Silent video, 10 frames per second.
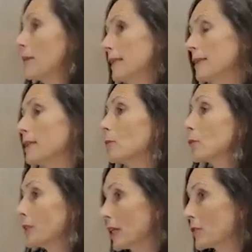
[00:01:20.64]
let's say the
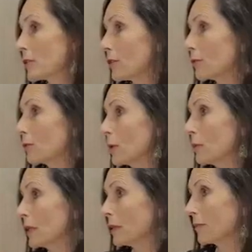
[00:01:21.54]
protection of
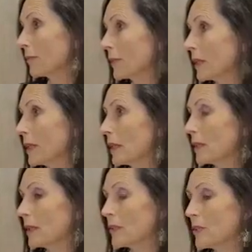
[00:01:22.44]
women
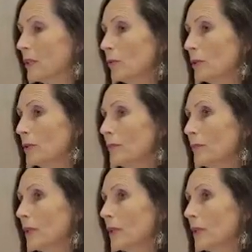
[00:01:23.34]
and children.